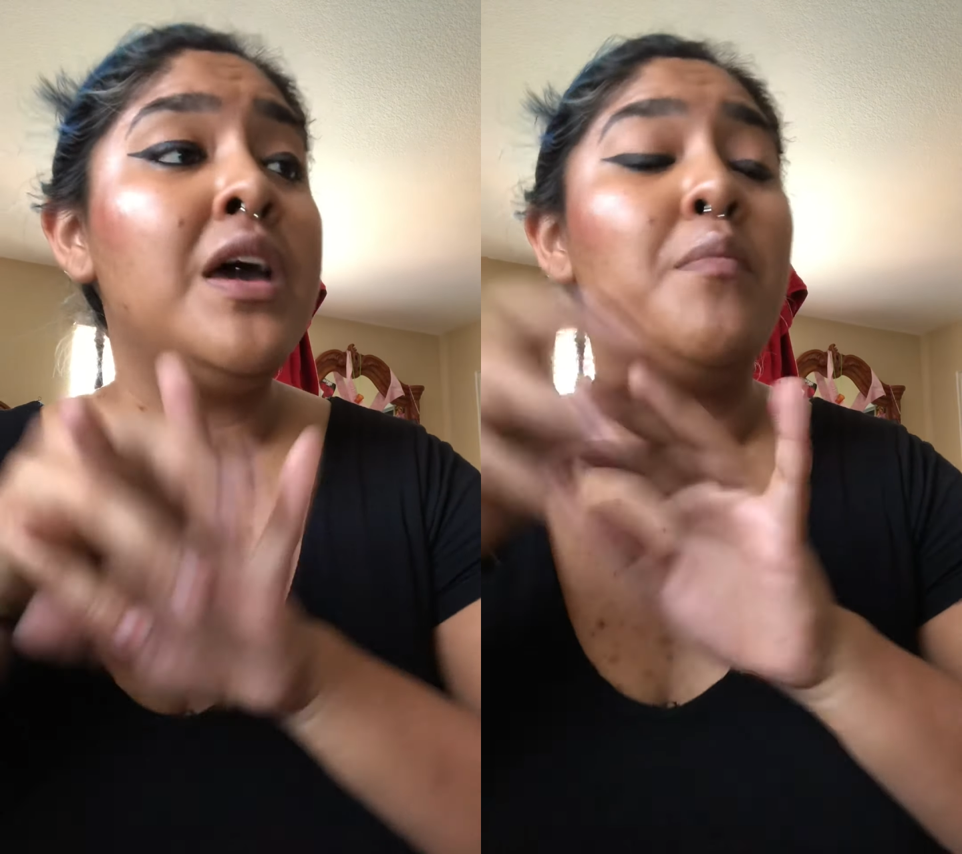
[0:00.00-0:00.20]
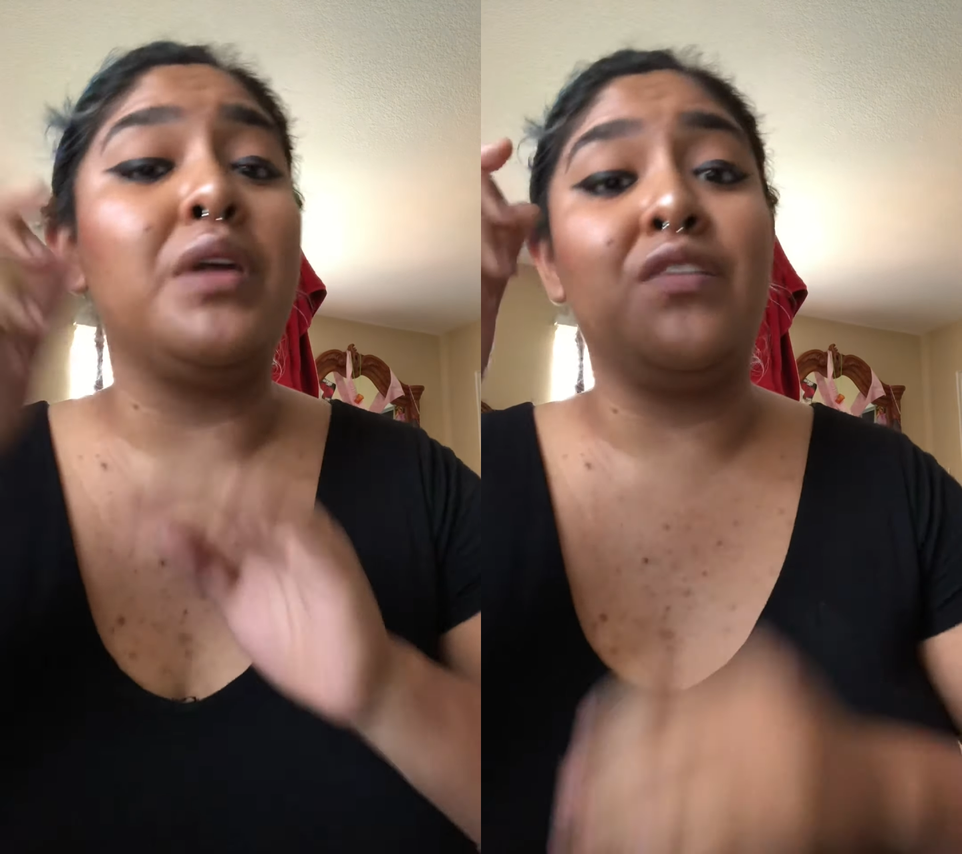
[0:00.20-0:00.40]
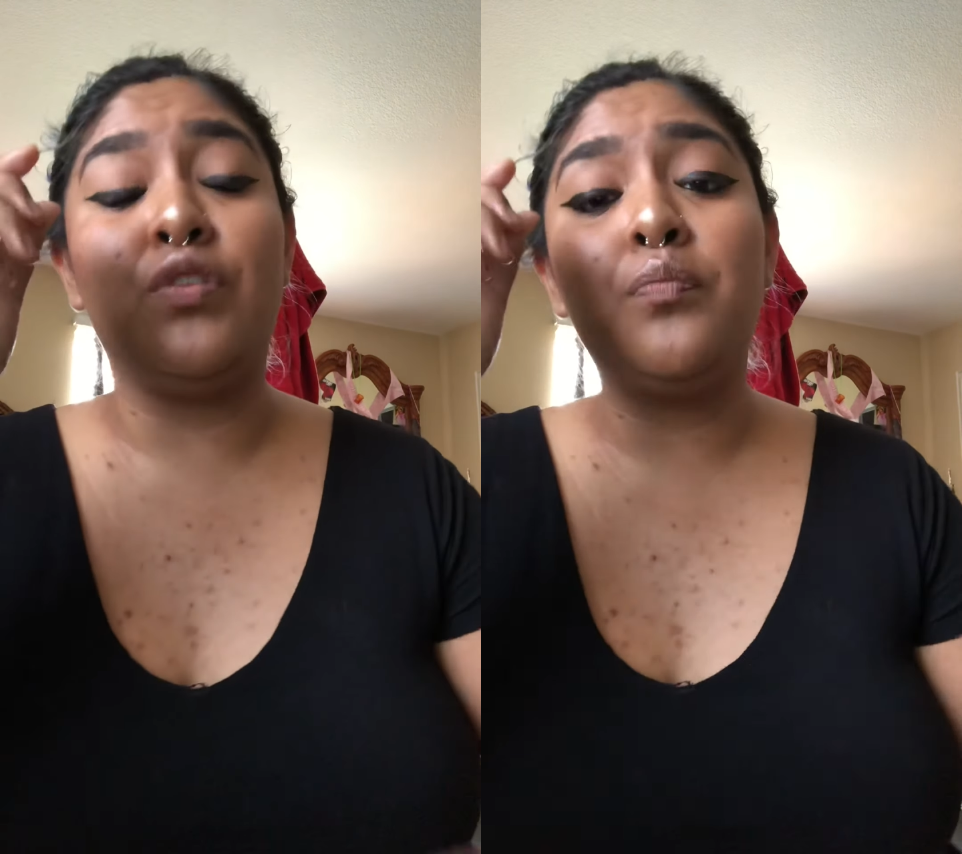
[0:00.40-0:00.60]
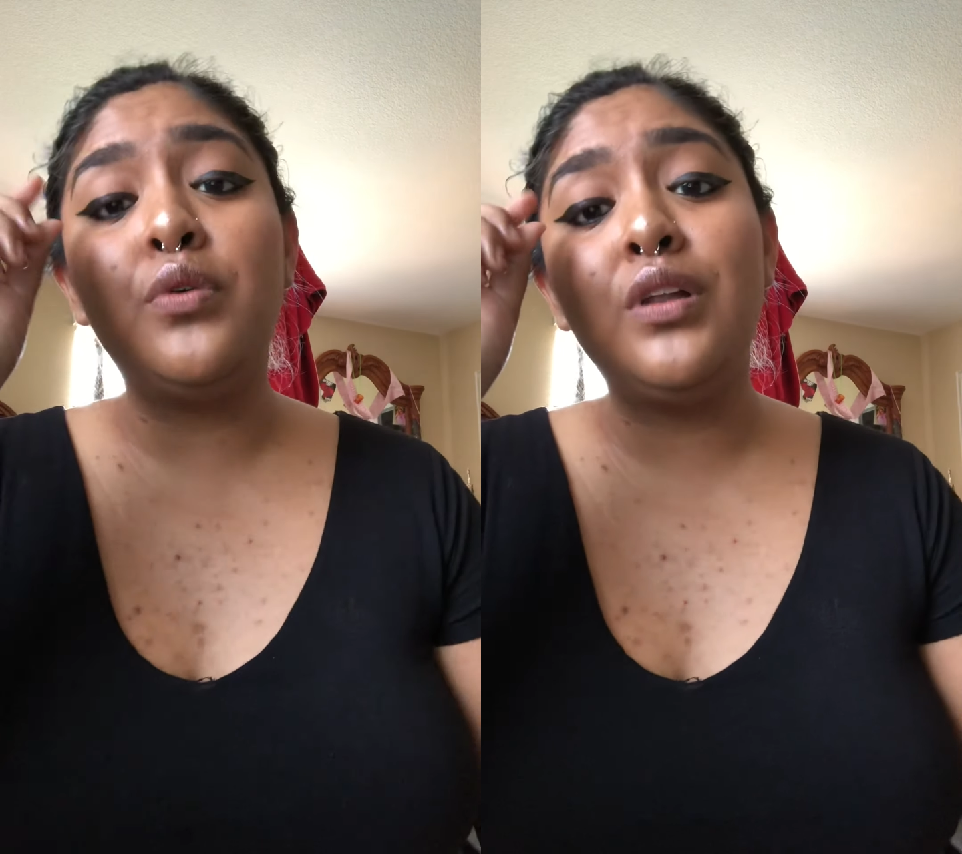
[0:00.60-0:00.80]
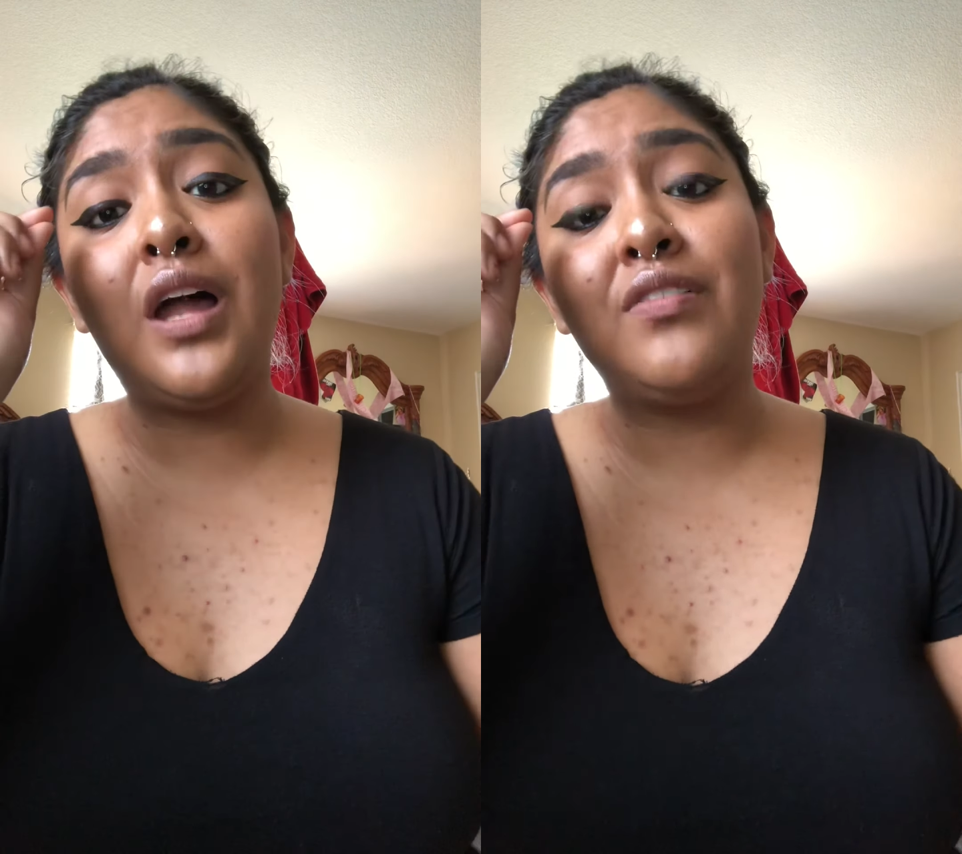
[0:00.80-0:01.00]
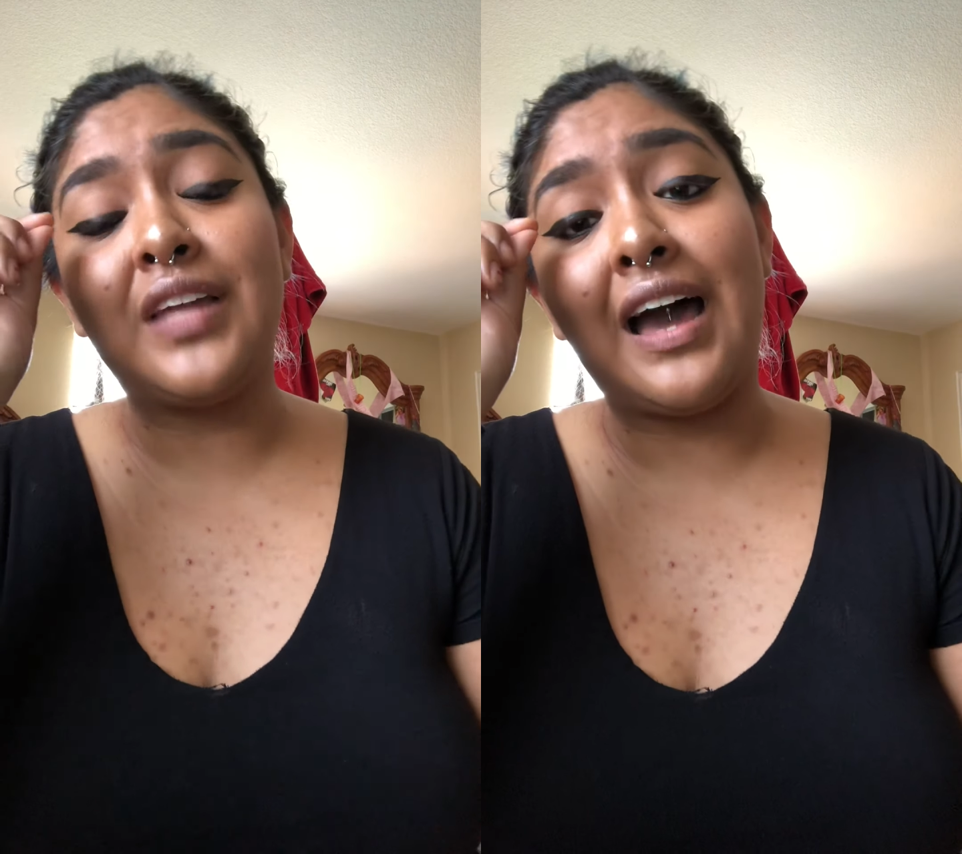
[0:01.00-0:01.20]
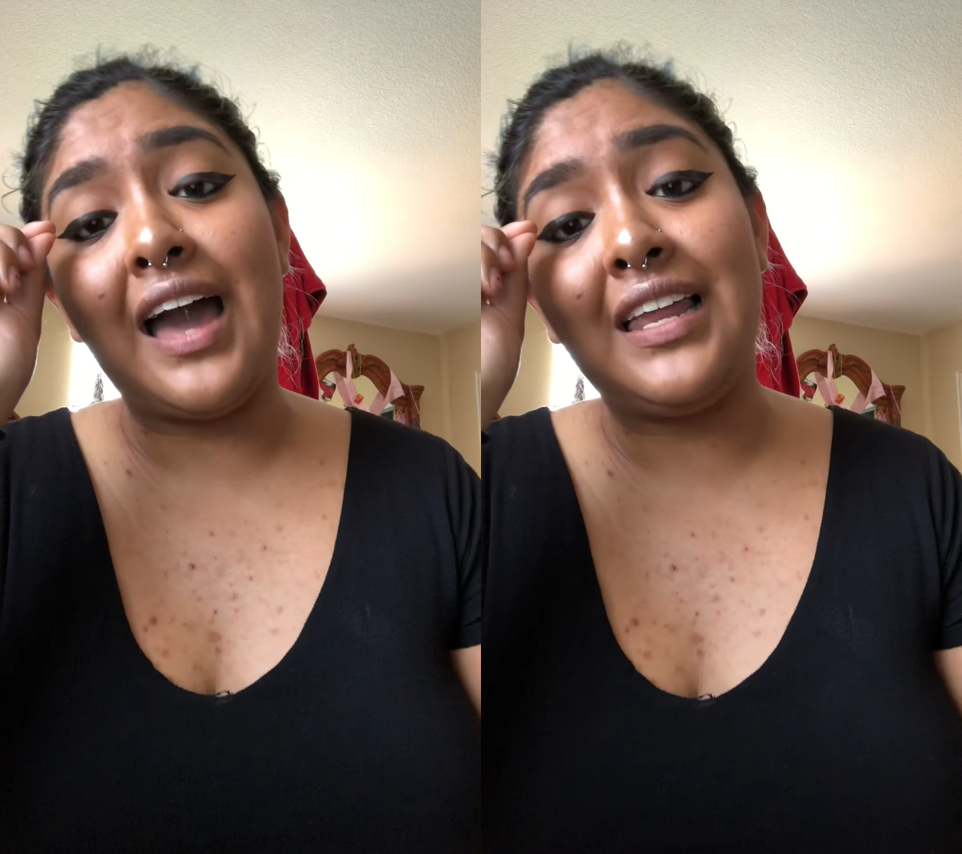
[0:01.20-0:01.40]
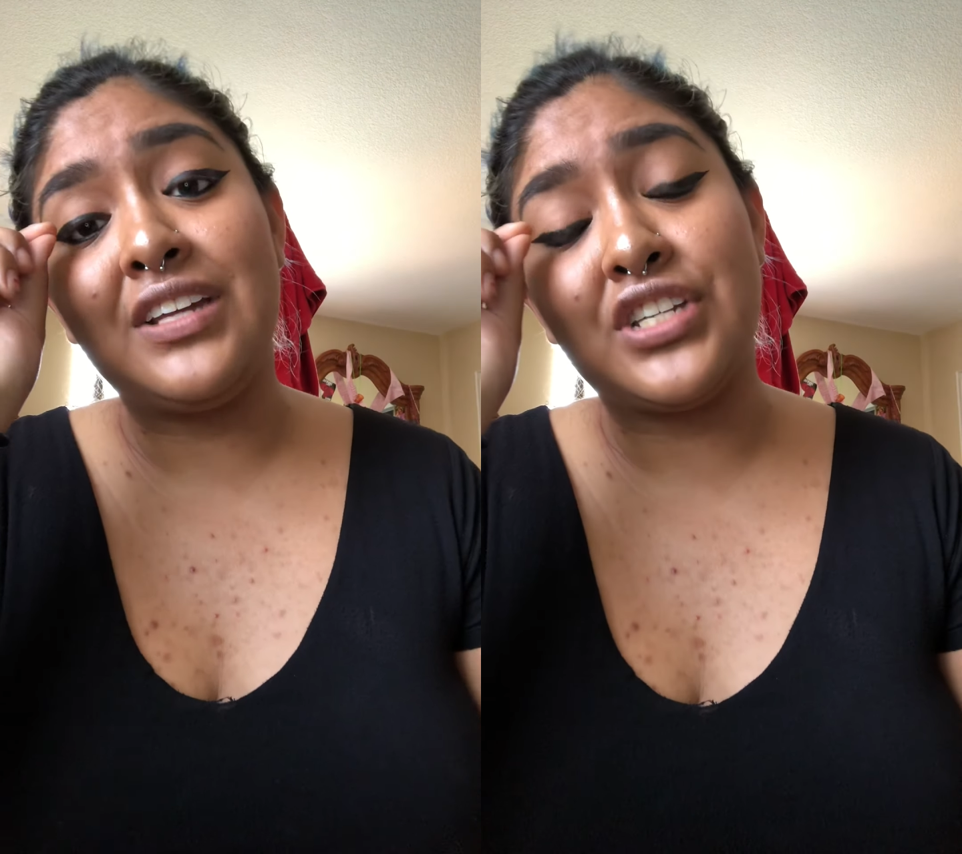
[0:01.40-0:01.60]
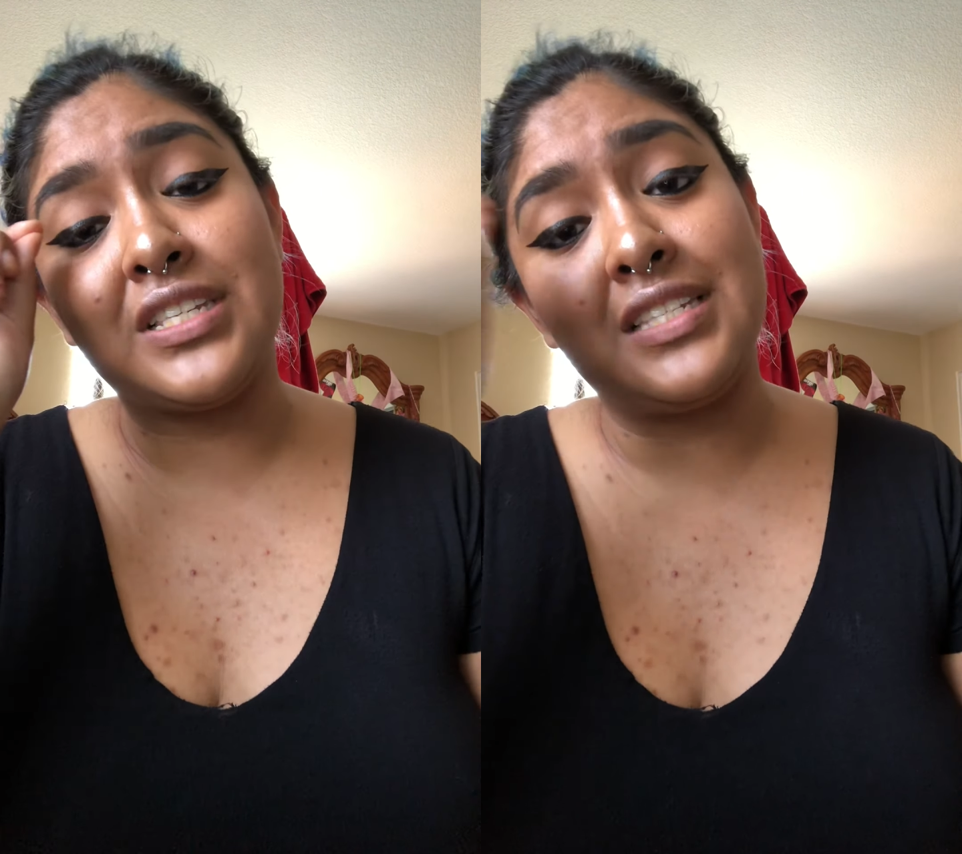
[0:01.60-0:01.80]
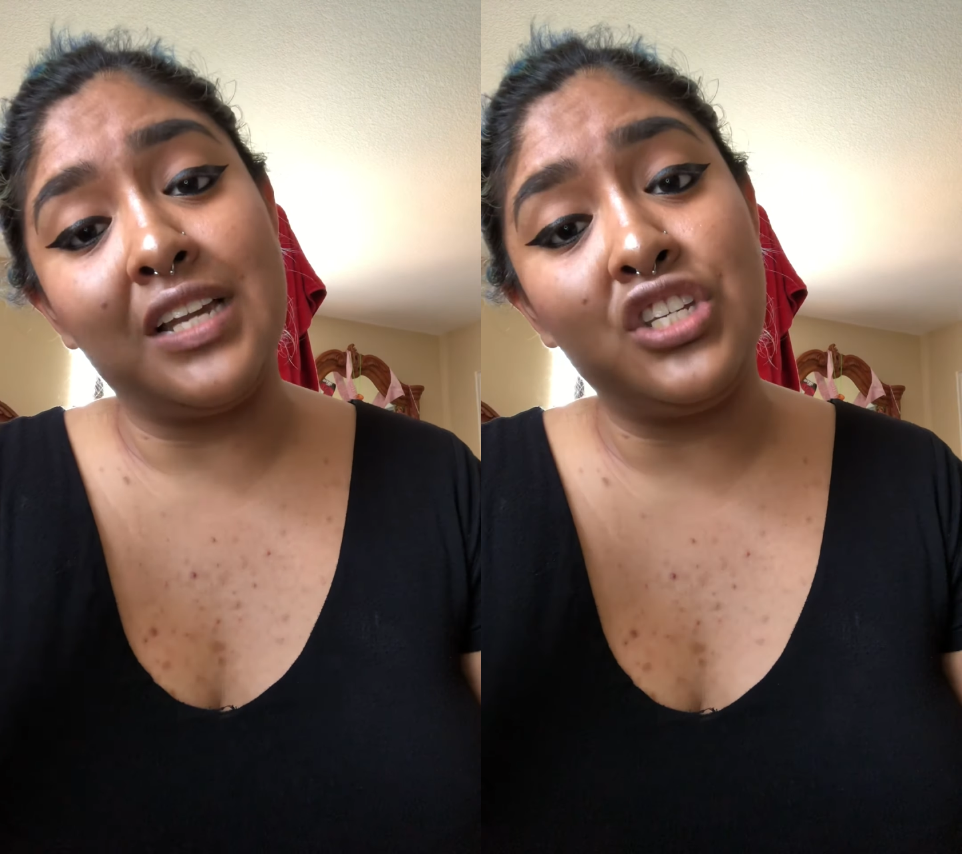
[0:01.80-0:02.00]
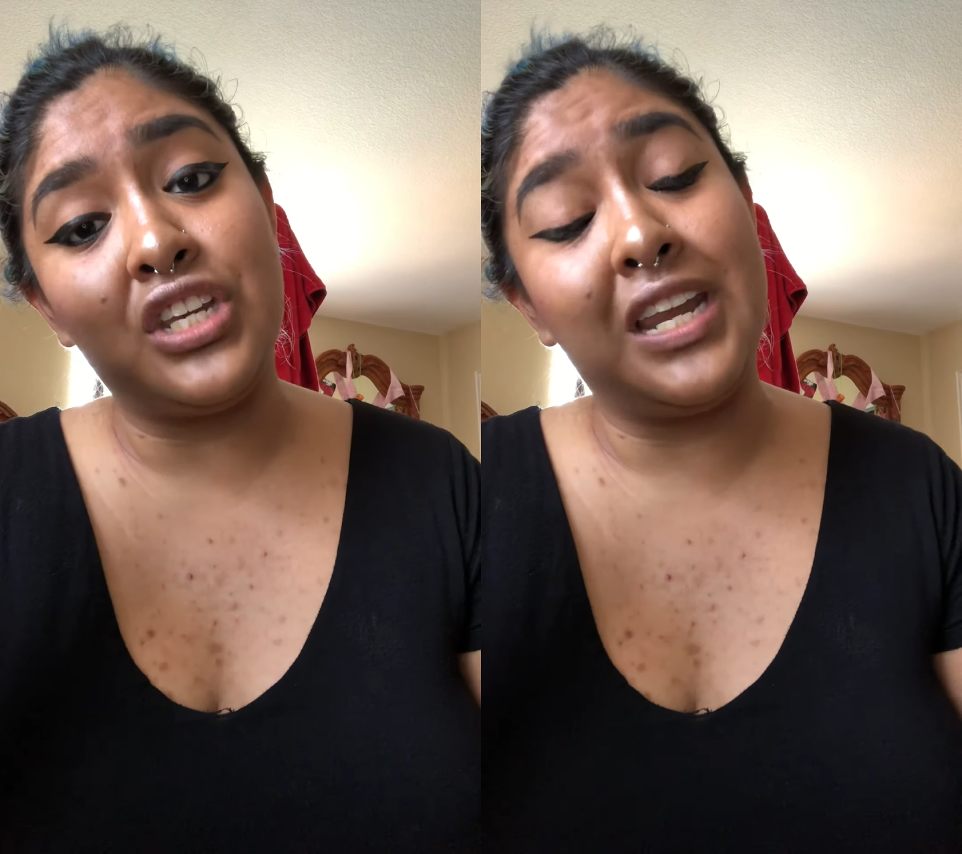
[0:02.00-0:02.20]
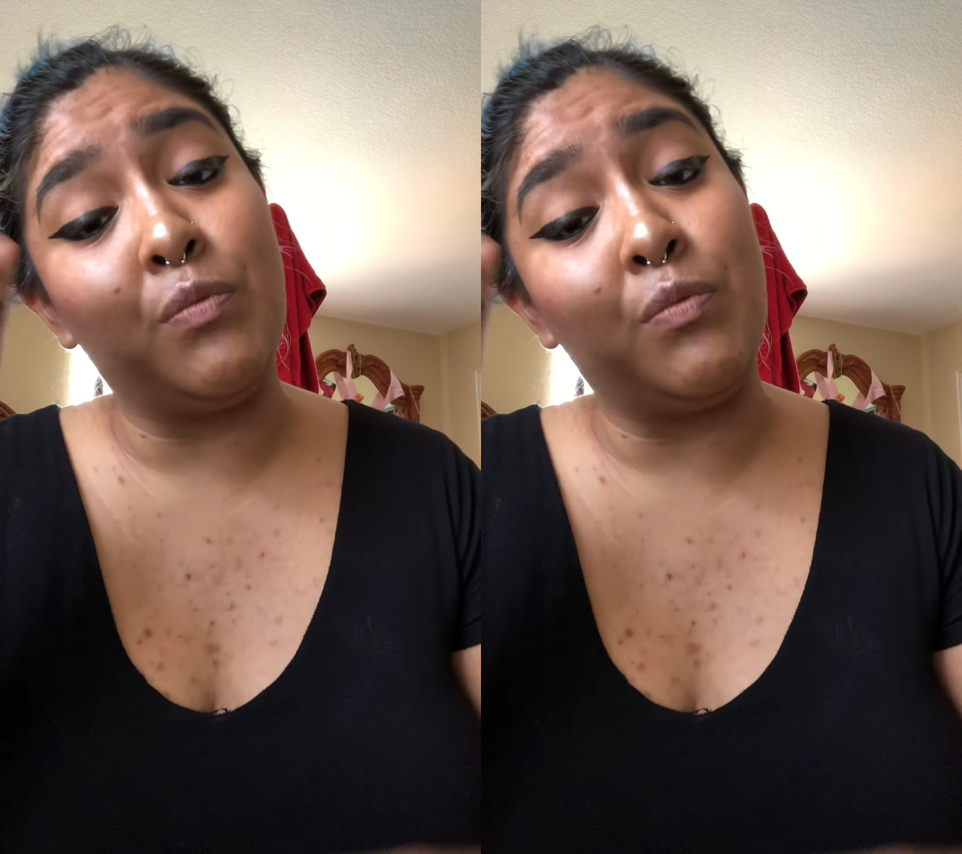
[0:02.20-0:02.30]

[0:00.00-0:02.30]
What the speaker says: But if you pull off that eyelash extension,